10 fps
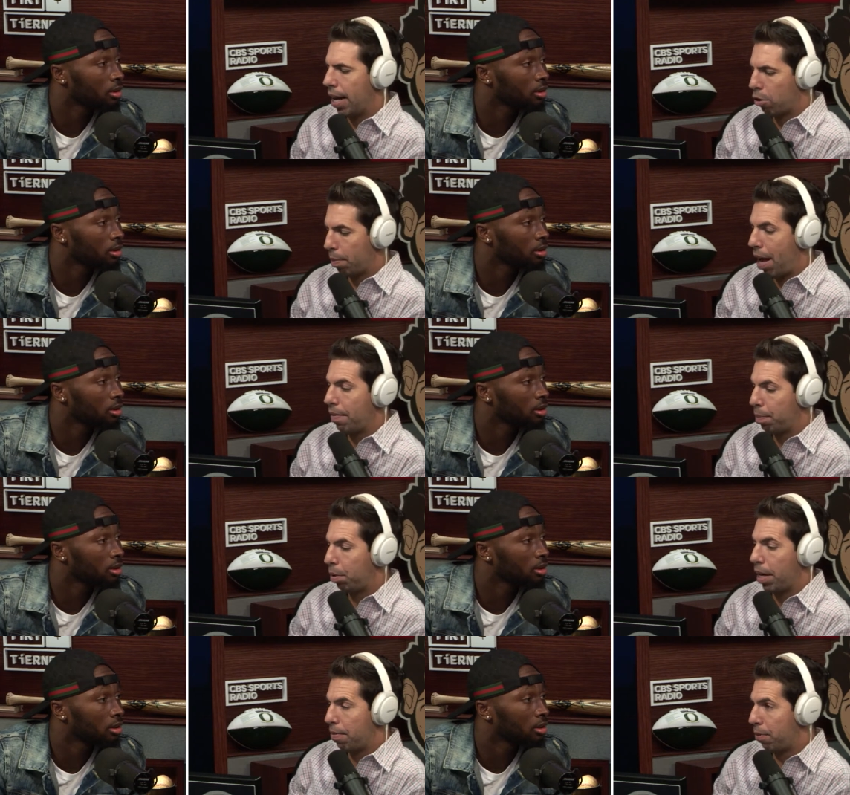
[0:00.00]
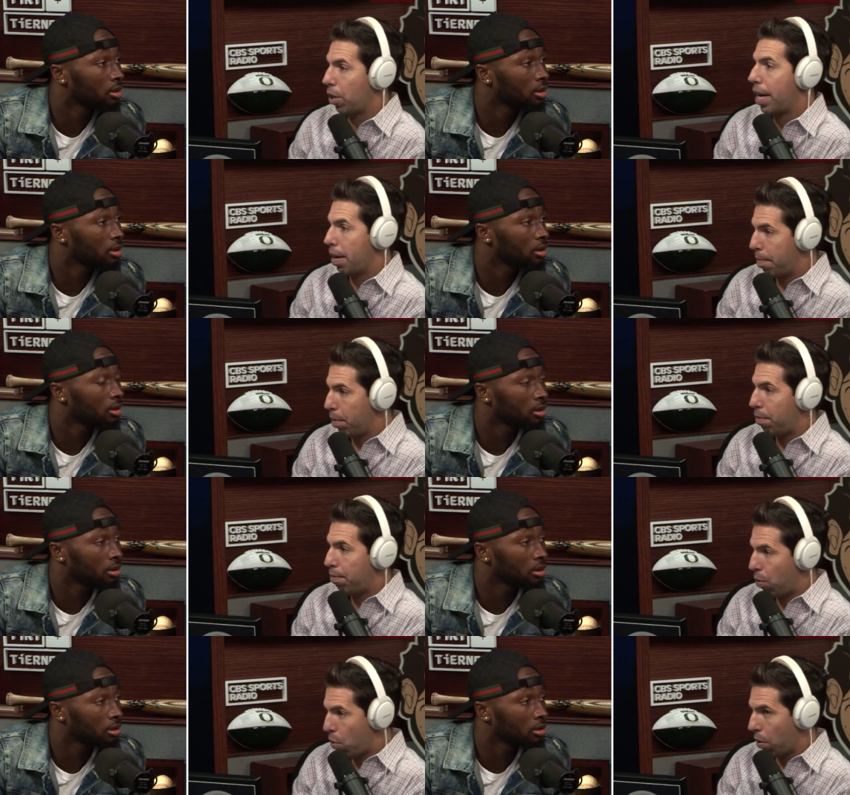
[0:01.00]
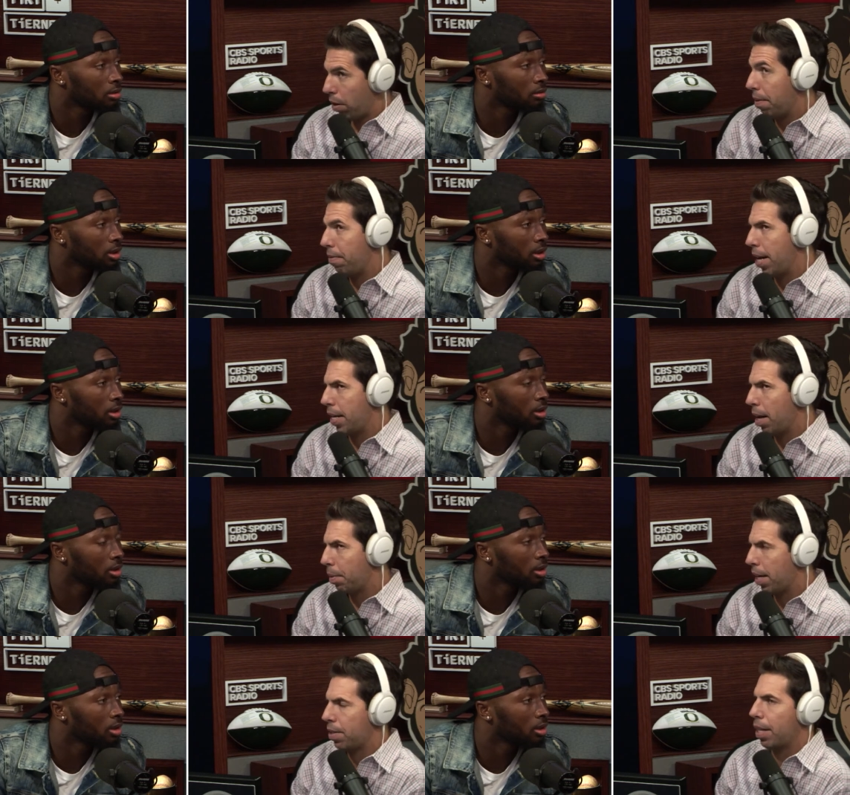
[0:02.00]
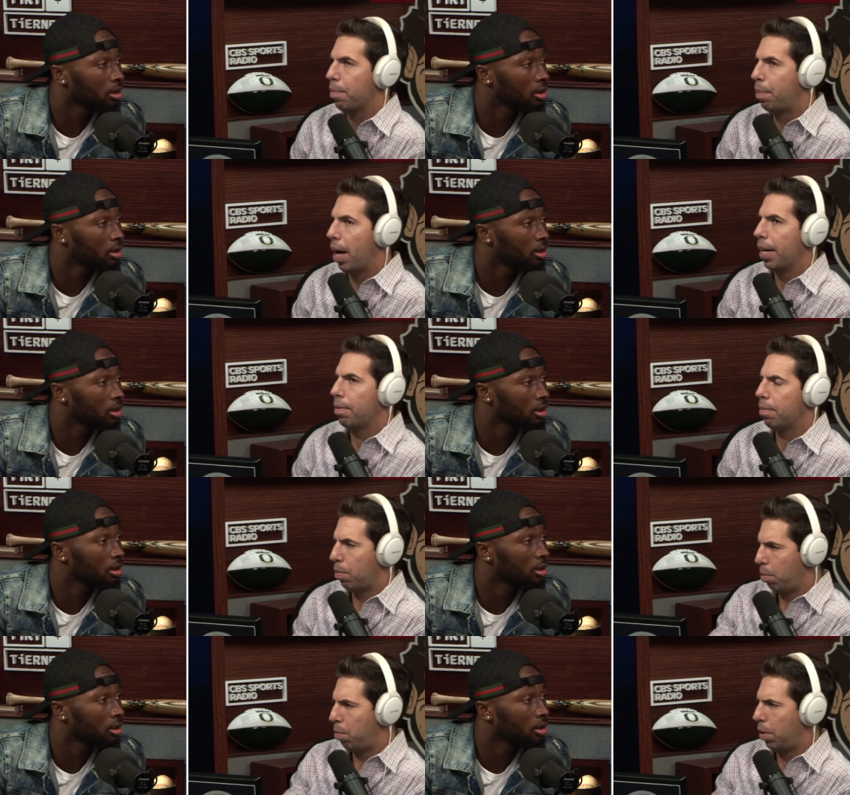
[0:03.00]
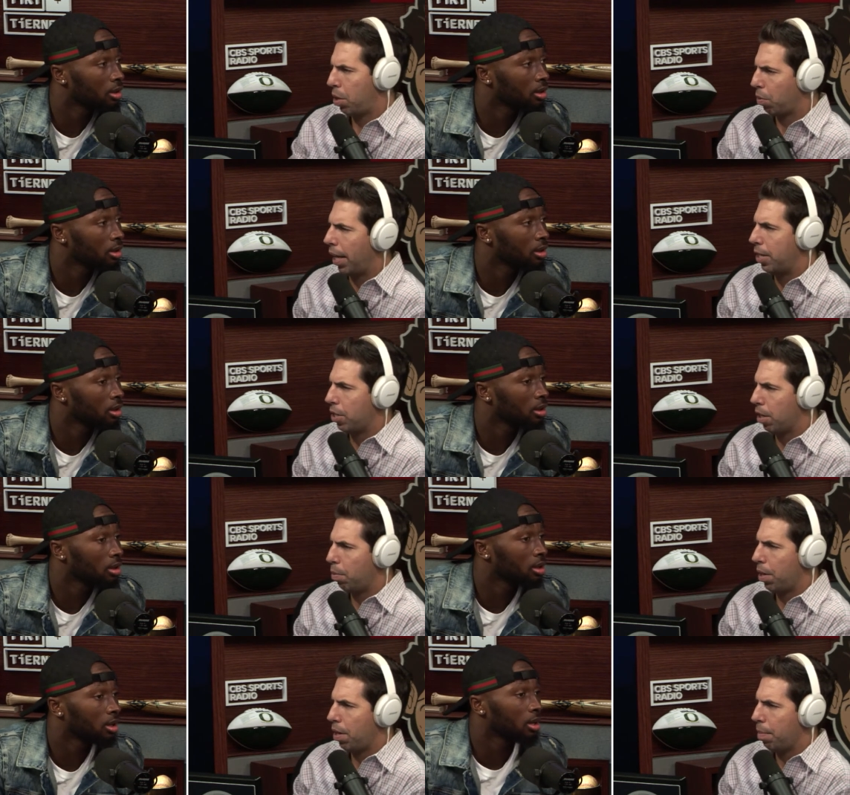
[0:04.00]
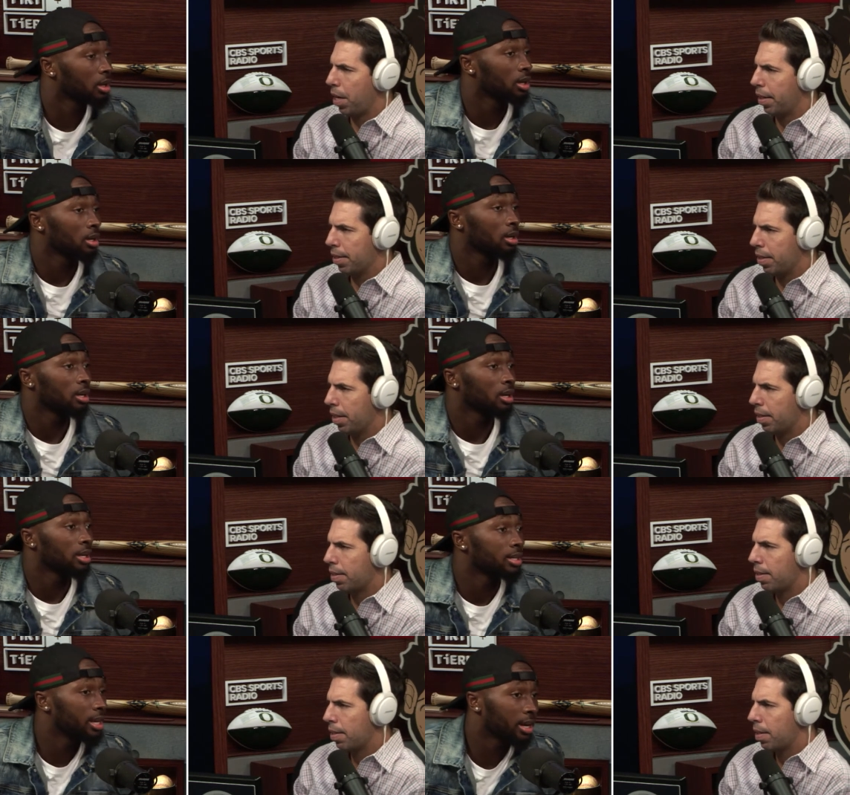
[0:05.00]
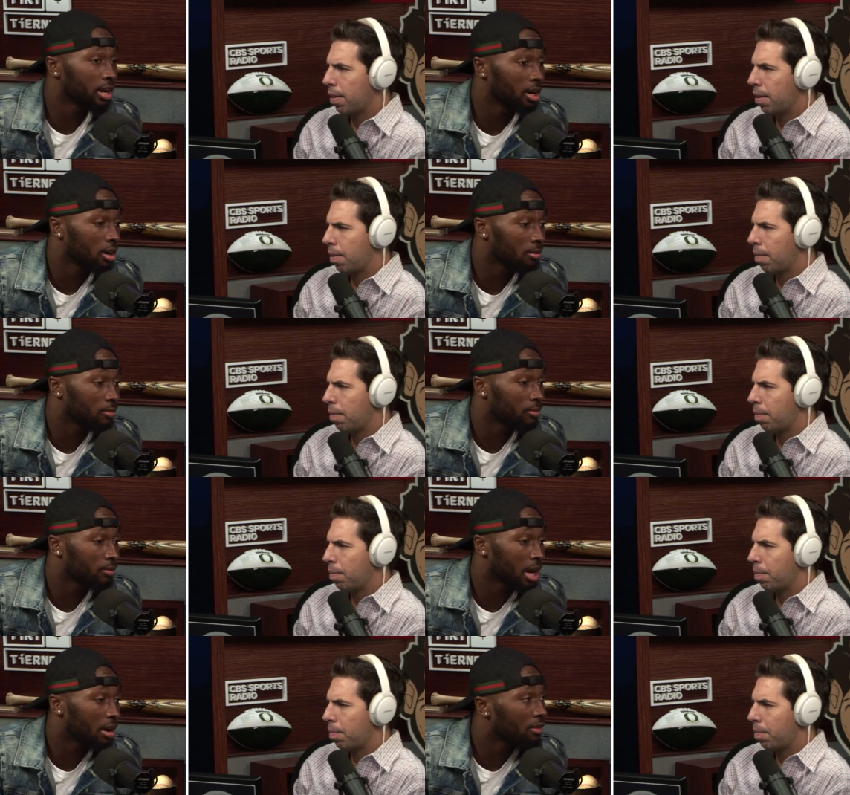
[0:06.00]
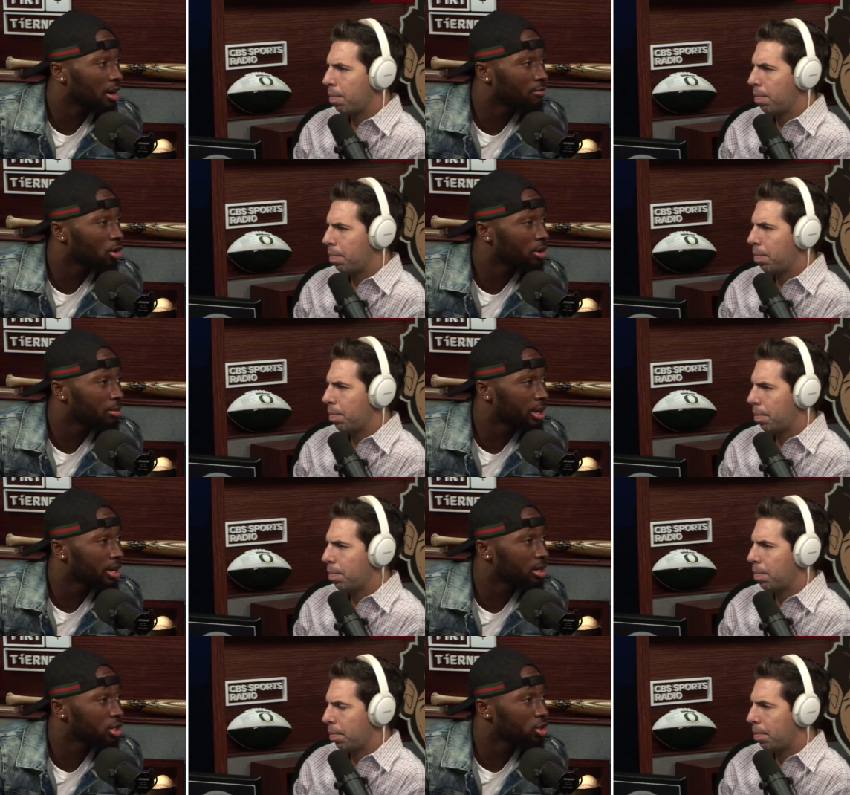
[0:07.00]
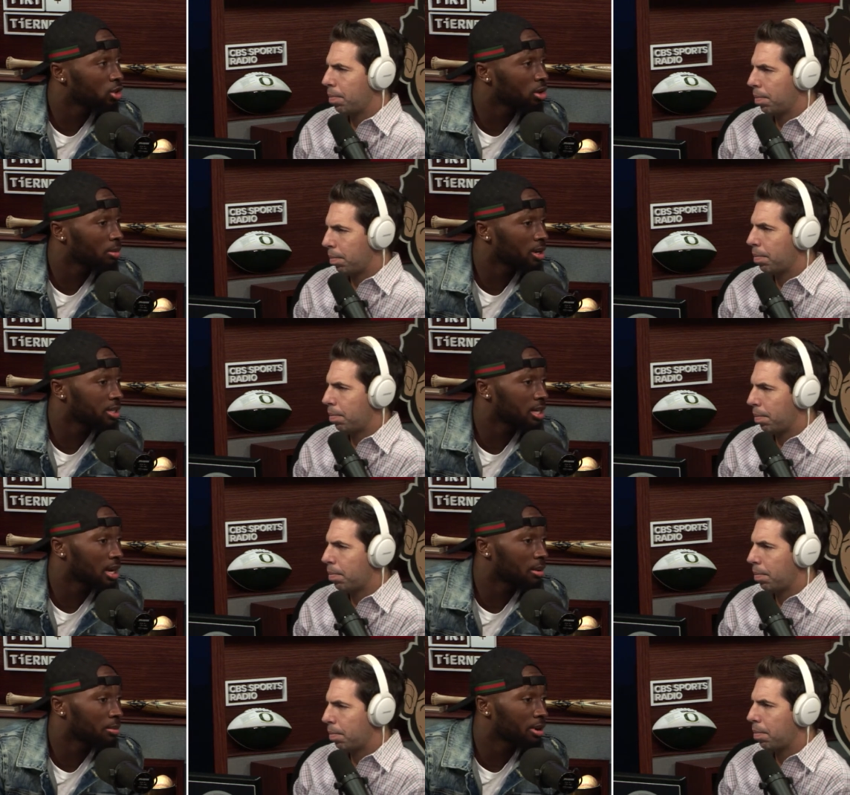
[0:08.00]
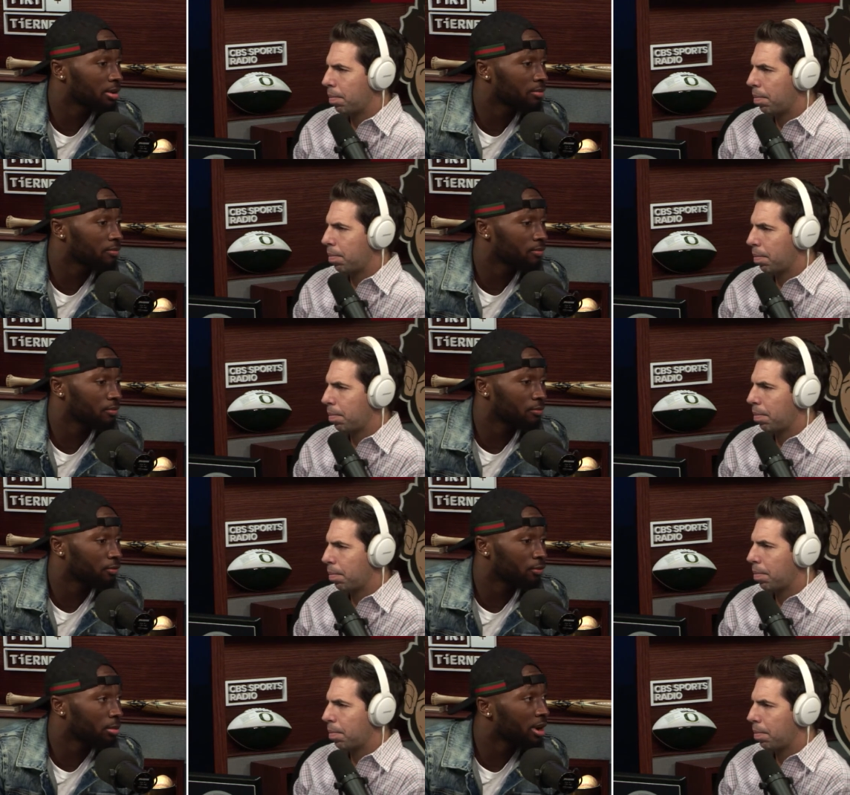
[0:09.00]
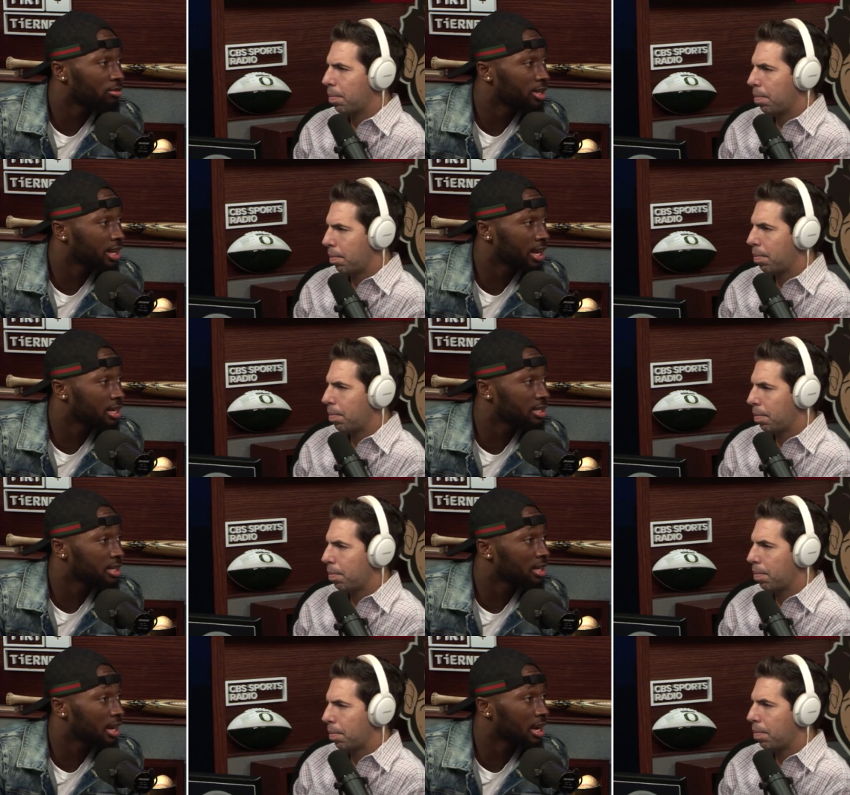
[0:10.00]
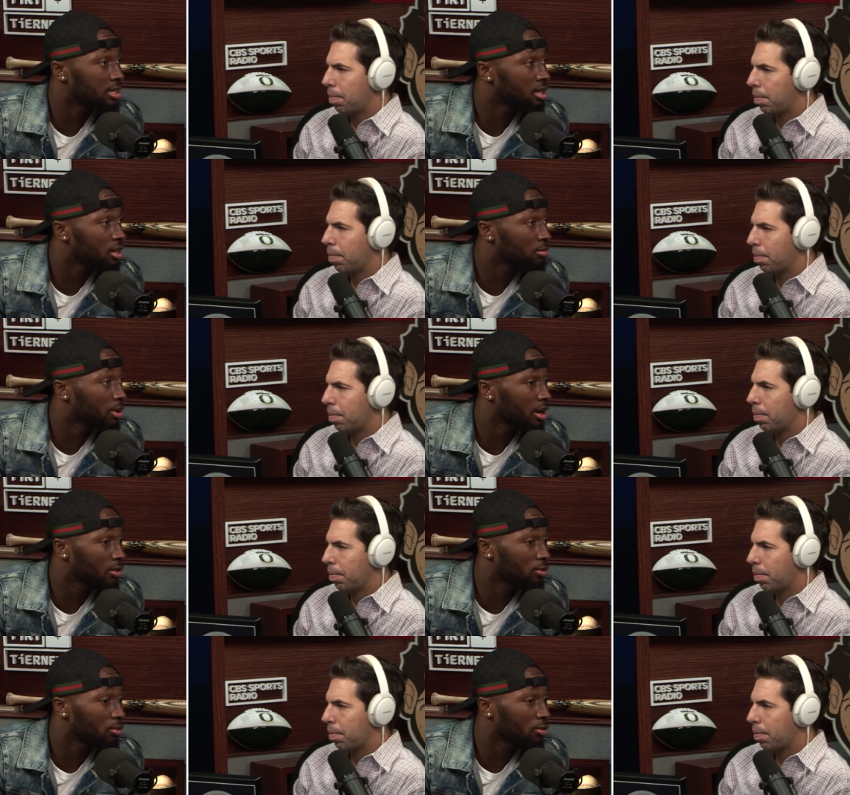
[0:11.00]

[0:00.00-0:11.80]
Speaker 1: locker room haven't played for him before, if right. any, I'm guessing. But what's the relationship with him behind the scenes?
Speaker 2: Yeah, um, I've, I've only been here a short amount of time, but from everything I see, the guys love playing